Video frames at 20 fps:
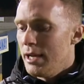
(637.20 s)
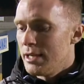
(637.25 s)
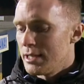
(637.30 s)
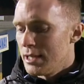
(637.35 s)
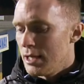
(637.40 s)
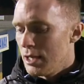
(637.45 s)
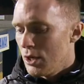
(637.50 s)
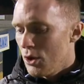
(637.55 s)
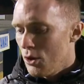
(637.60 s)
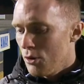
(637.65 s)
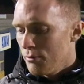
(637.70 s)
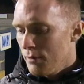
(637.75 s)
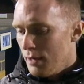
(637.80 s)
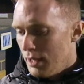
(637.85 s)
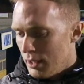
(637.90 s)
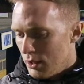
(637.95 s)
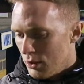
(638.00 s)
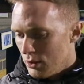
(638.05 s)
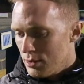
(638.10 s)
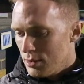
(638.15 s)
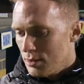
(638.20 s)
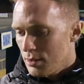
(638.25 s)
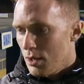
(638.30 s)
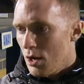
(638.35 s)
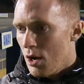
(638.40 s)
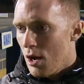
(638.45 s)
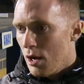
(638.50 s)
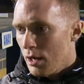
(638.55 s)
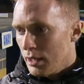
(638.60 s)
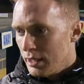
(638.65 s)
got a really good
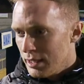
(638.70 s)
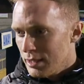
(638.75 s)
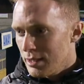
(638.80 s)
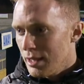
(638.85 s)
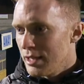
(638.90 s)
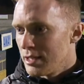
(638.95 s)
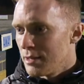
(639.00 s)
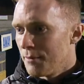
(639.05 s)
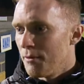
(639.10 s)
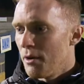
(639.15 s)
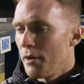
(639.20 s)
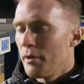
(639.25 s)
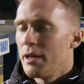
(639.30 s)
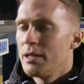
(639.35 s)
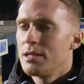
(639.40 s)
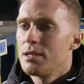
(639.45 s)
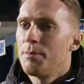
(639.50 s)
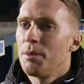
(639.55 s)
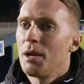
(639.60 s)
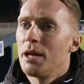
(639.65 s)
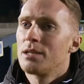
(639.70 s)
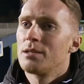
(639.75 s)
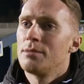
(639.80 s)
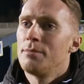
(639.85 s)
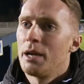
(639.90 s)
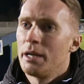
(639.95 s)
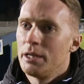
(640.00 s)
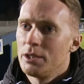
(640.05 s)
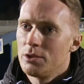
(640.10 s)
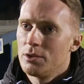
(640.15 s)
heart, and he's a very easy player to
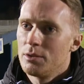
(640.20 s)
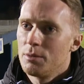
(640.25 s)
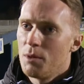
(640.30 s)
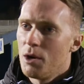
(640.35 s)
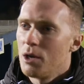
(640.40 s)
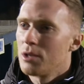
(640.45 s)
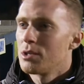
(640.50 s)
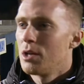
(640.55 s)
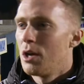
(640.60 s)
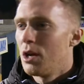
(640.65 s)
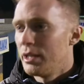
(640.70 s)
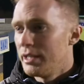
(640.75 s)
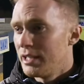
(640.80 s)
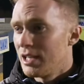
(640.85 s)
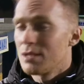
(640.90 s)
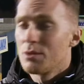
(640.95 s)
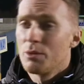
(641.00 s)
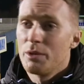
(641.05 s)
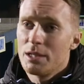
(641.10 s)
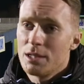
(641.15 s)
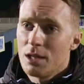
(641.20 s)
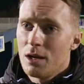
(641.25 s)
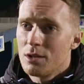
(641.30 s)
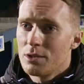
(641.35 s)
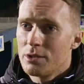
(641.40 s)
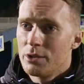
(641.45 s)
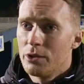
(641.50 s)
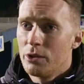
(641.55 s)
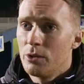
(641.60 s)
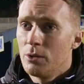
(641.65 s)
manage. He works hard. He does what he's
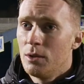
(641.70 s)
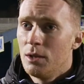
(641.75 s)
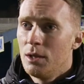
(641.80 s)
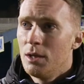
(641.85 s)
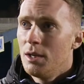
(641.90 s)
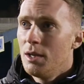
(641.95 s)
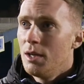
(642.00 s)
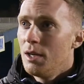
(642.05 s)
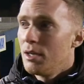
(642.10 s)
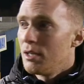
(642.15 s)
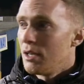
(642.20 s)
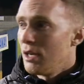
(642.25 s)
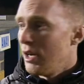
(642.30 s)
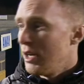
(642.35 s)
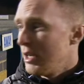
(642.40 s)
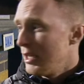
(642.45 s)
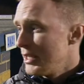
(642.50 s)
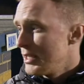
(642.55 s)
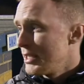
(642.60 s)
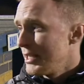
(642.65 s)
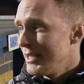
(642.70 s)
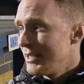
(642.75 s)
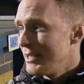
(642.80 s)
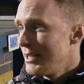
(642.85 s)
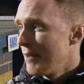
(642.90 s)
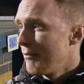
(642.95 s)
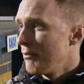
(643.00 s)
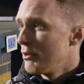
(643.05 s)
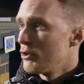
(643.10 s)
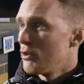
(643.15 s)
asked to do. He's
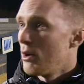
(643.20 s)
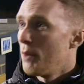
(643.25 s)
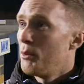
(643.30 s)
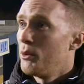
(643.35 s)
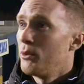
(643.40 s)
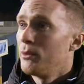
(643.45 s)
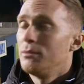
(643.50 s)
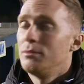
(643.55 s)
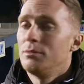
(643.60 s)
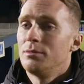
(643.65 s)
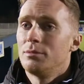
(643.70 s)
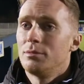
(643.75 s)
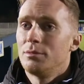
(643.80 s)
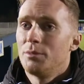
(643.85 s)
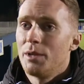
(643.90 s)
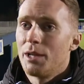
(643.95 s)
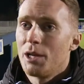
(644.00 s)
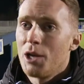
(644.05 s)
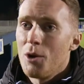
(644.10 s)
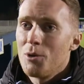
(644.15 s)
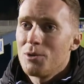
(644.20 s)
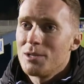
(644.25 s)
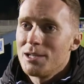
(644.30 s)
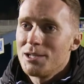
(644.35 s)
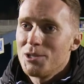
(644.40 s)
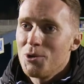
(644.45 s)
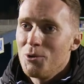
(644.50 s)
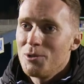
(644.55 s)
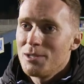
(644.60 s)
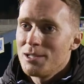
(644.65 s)
never trouble, and with the goals he
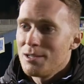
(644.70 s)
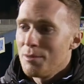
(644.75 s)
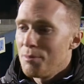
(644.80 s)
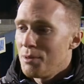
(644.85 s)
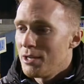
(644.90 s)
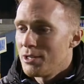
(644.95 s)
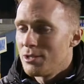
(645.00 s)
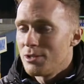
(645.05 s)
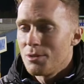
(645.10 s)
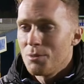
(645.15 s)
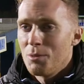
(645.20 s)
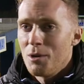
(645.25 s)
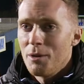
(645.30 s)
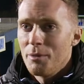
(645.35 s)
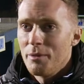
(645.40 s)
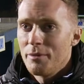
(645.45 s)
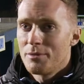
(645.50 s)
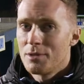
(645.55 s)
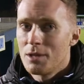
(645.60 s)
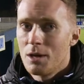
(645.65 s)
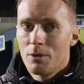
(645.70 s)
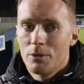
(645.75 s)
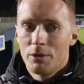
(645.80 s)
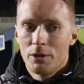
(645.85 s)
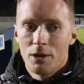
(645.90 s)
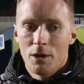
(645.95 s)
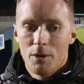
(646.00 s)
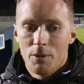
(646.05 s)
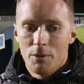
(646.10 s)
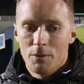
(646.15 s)
scores, he's a pleasure to work with. So
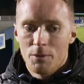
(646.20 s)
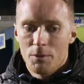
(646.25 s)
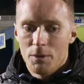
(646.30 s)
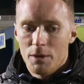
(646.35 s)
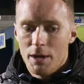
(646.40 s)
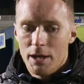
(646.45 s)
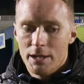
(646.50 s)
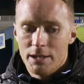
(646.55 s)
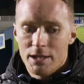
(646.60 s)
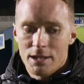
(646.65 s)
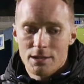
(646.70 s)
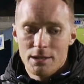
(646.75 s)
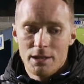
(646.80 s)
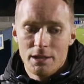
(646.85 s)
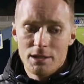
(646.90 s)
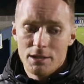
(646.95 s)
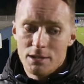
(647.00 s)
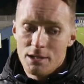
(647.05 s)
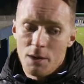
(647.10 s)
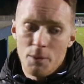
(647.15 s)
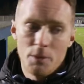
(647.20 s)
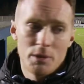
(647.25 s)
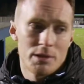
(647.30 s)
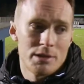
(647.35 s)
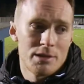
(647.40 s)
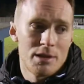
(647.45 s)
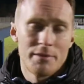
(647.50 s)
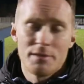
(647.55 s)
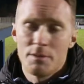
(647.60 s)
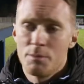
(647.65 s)
you know, he does. No one
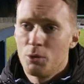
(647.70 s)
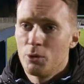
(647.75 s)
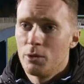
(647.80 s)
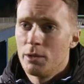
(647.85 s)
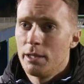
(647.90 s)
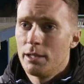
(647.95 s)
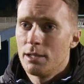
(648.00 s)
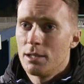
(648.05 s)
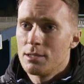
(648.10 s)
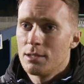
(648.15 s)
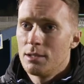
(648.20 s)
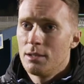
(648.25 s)
deserves it more than he does.